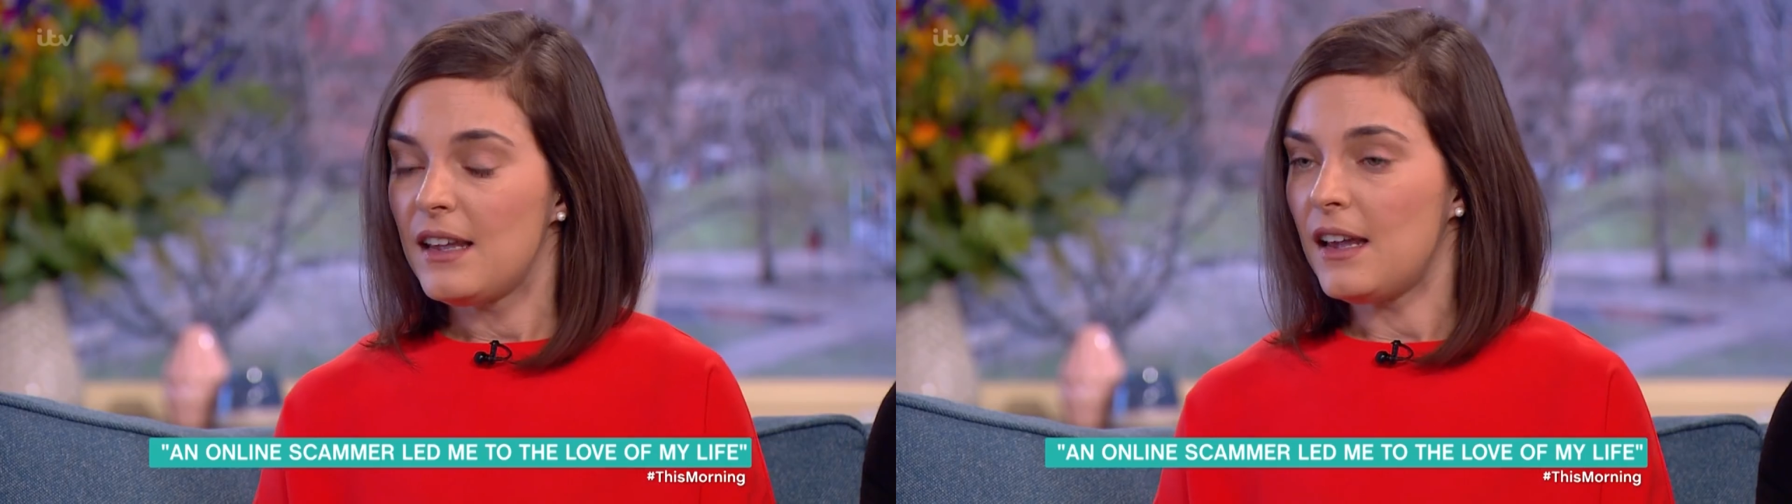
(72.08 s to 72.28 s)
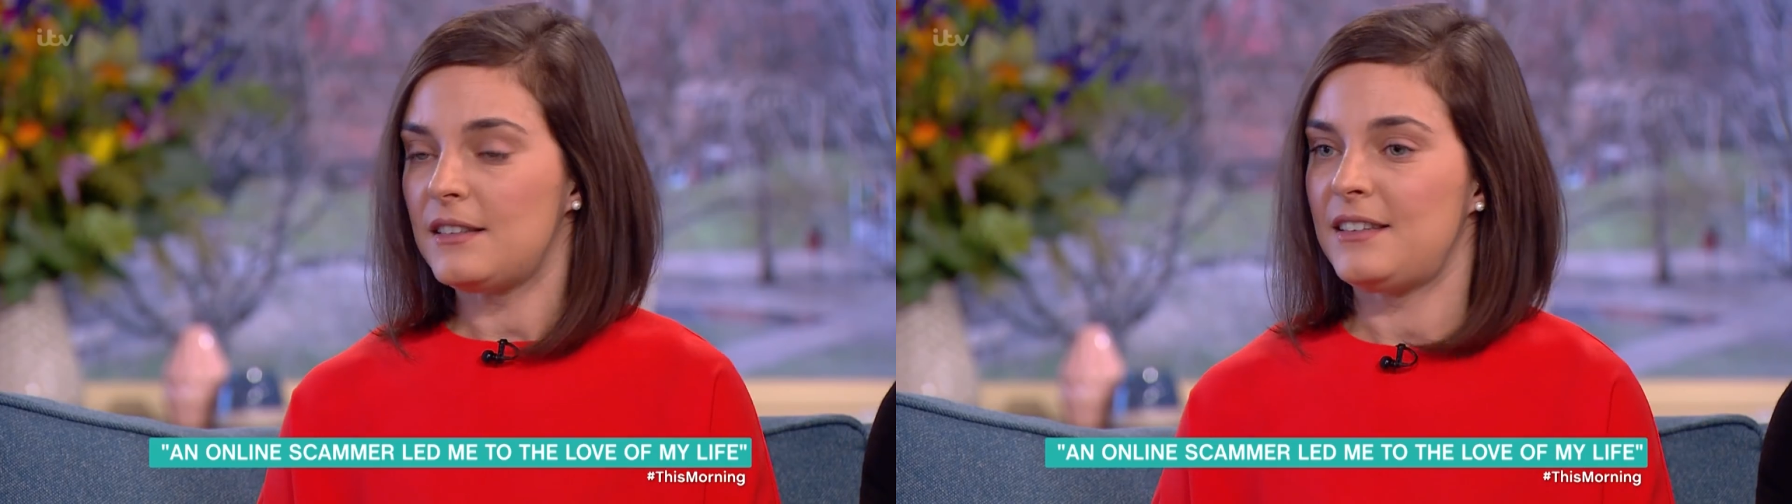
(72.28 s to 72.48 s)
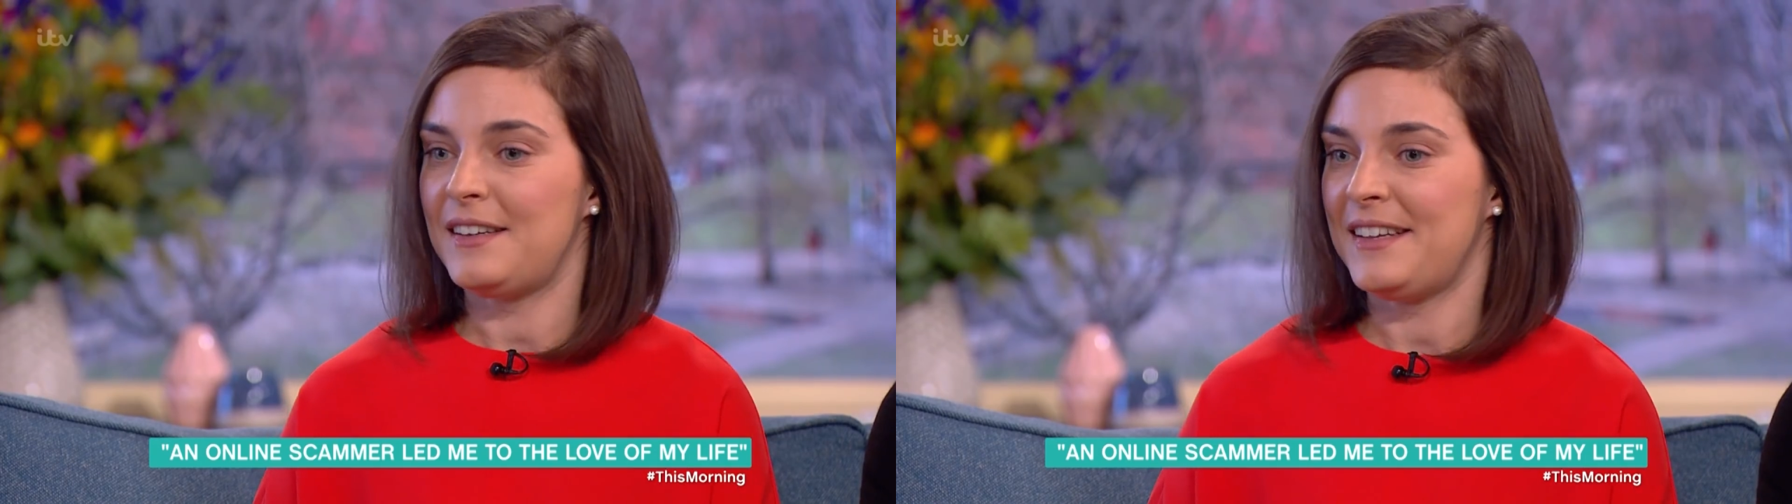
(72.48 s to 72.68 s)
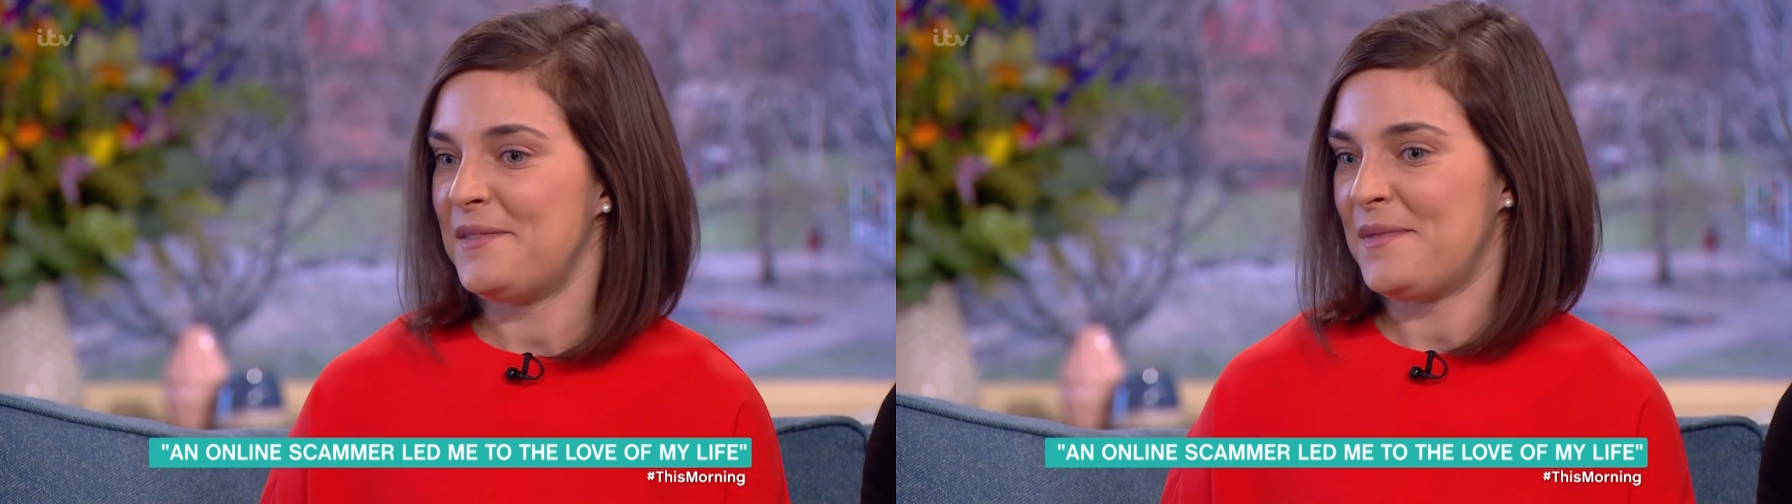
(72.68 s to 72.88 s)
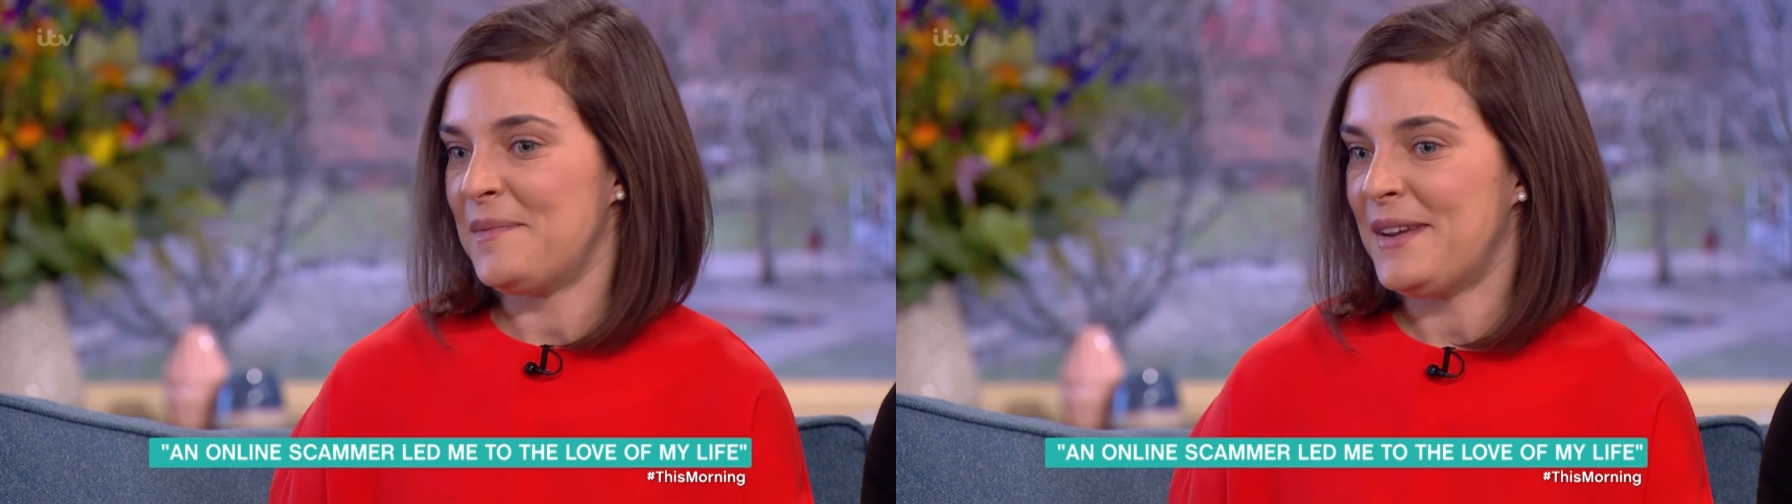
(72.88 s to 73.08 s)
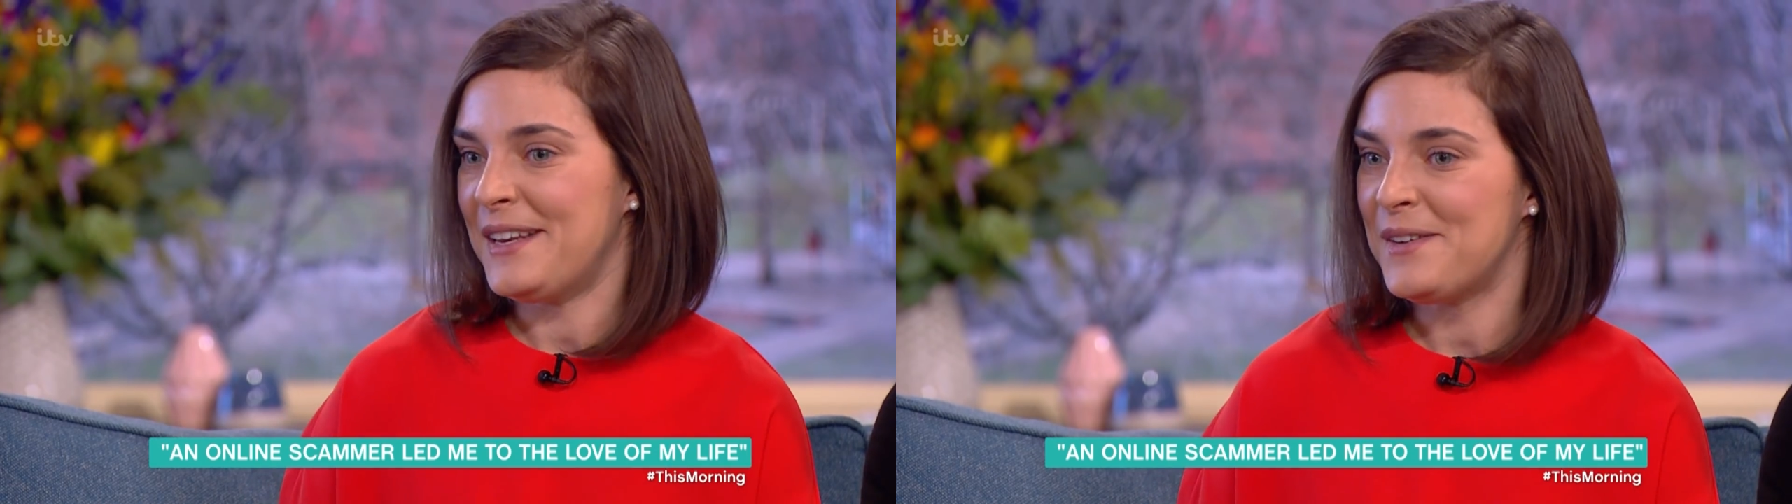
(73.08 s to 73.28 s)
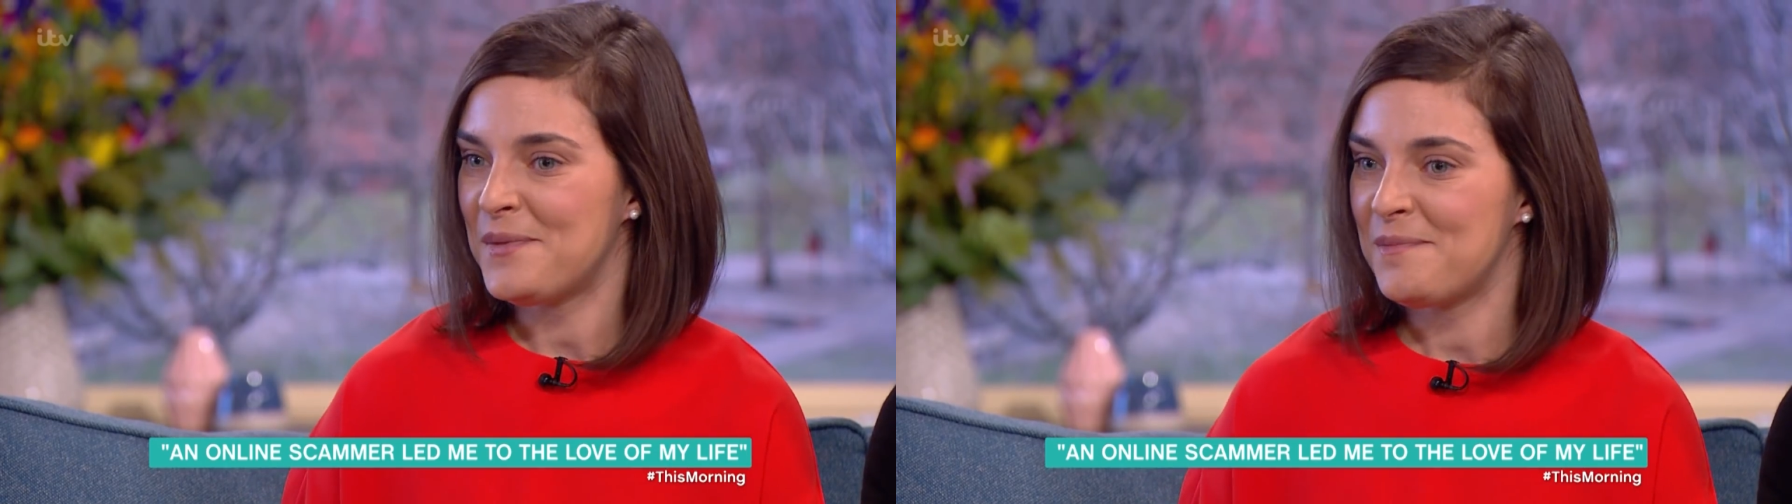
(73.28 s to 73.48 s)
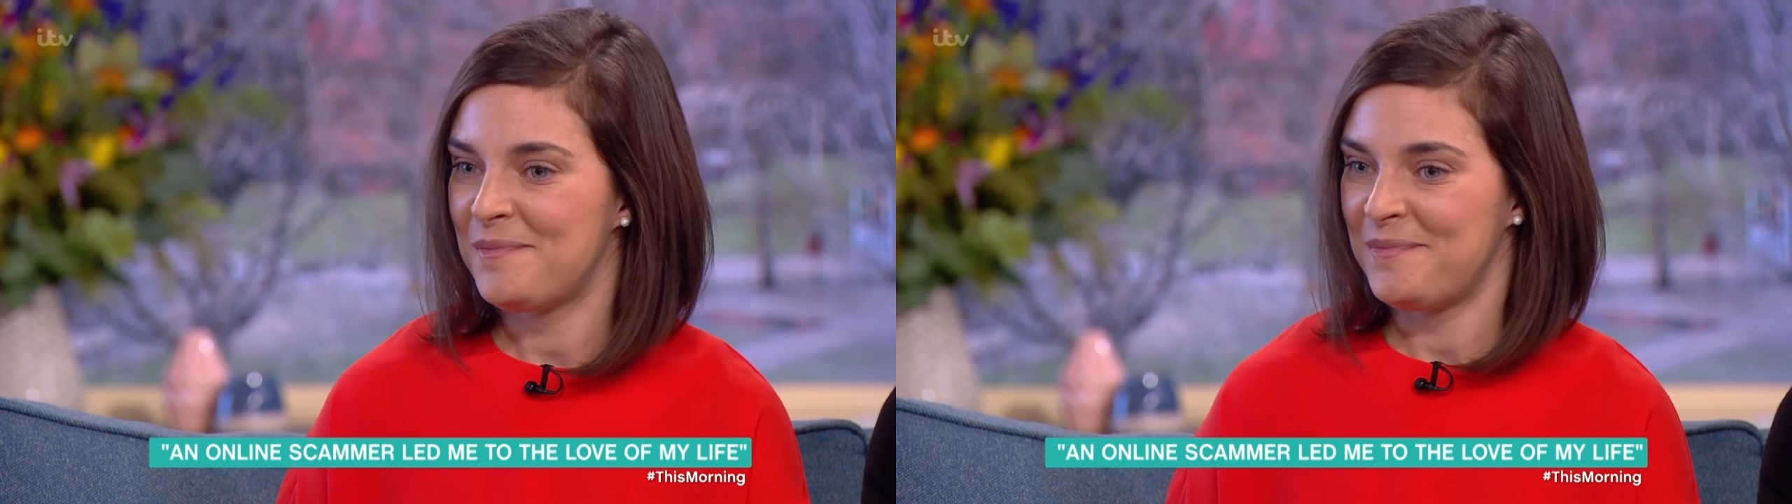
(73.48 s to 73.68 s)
Yes, uh, I mean,